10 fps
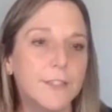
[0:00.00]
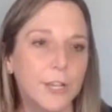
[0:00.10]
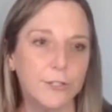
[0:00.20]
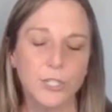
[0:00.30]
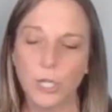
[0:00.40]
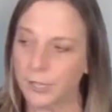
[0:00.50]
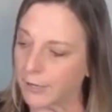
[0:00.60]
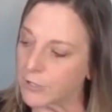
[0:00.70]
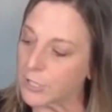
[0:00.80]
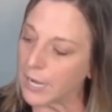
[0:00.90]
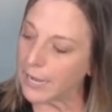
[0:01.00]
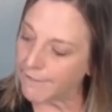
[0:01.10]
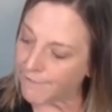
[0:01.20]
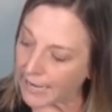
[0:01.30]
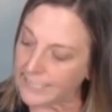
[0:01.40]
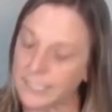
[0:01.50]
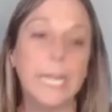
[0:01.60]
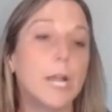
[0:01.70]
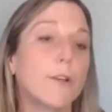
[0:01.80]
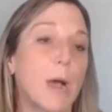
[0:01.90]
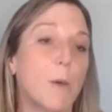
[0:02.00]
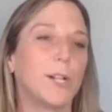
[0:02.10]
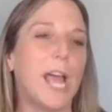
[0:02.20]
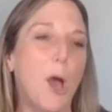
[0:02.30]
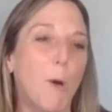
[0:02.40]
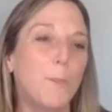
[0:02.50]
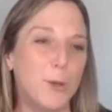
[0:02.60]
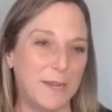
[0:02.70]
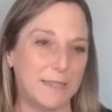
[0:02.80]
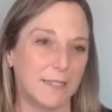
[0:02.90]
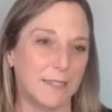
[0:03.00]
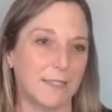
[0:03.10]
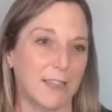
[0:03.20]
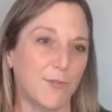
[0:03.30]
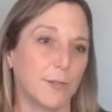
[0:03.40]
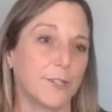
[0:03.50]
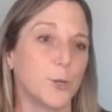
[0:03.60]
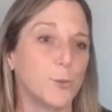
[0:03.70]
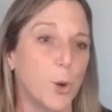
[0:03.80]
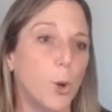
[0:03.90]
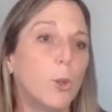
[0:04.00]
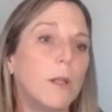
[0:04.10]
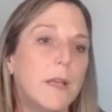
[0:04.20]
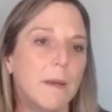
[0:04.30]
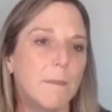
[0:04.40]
There's there's advice here that will help you be successful in your role,